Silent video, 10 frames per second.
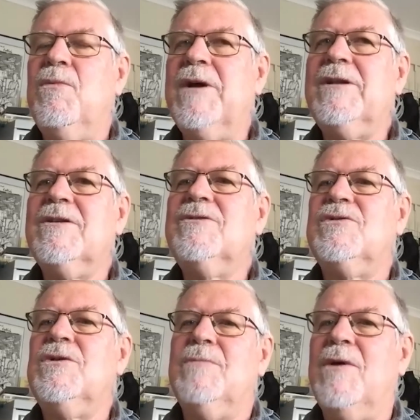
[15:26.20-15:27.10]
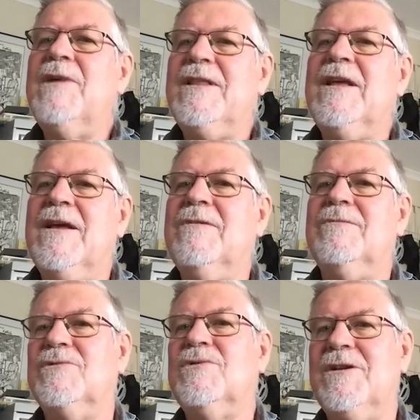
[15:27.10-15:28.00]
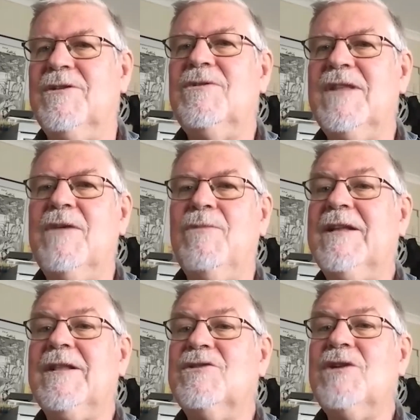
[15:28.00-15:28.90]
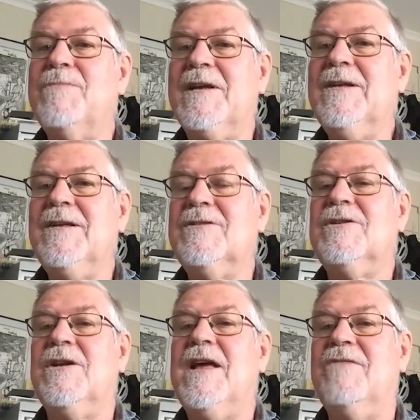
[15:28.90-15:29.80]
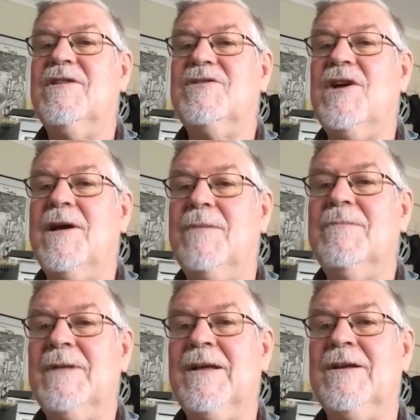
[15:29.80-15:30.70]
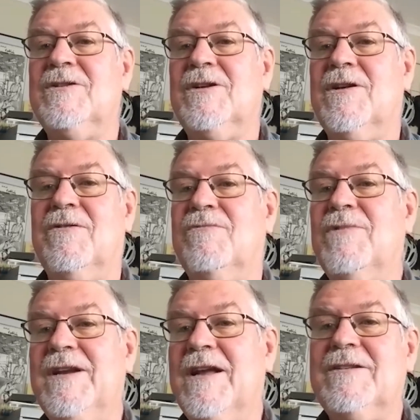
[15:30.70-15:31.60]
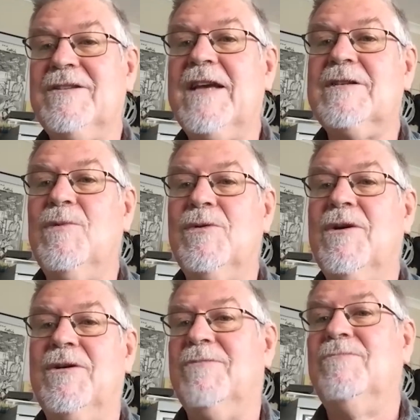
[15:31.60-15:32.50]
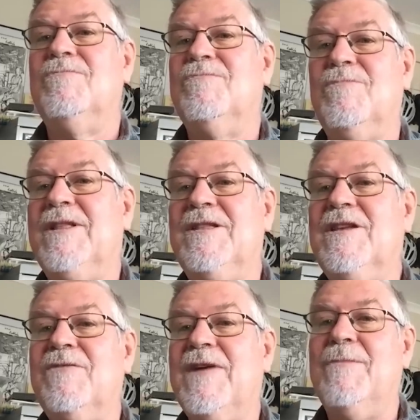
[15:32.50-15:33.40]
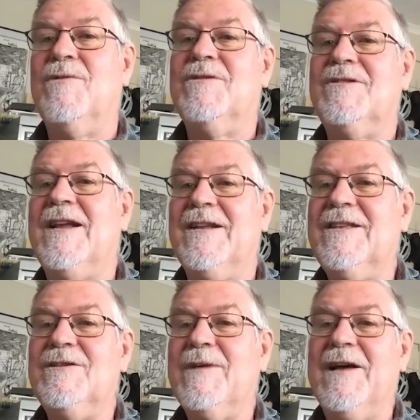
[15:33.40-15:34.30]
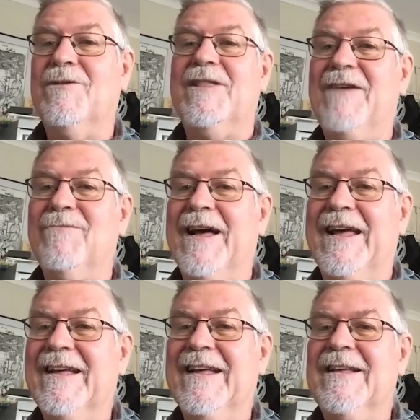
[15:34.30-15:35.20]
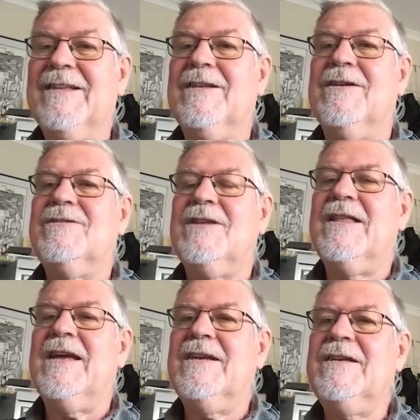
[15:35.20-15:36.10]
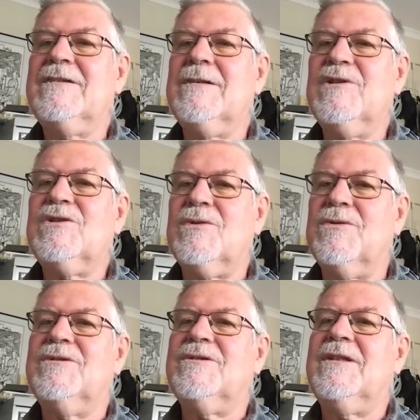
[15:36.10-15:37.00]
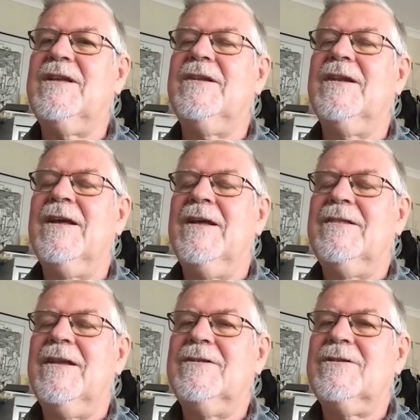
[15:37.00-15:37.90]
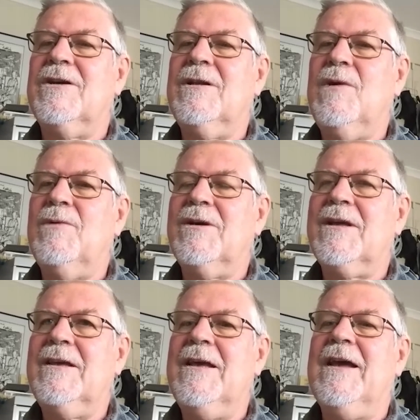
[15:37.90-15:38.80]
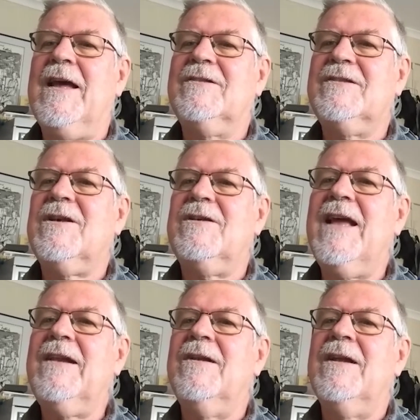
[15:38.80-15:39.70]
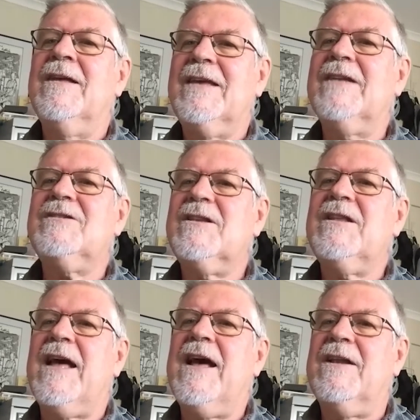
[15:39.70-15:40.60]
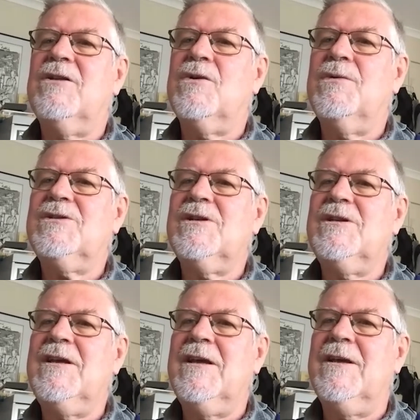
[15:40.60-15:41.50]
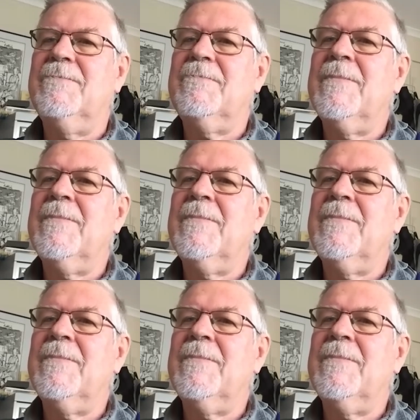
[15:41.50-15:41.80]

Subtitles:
what consumer, when they're trying to do their weekly shopping, is going to have the time to kind of read a textbook on whether this farmer has done it this way or that way? You know, so they need some assurance that it's going to be working here. And so that gets to the heart of the question here.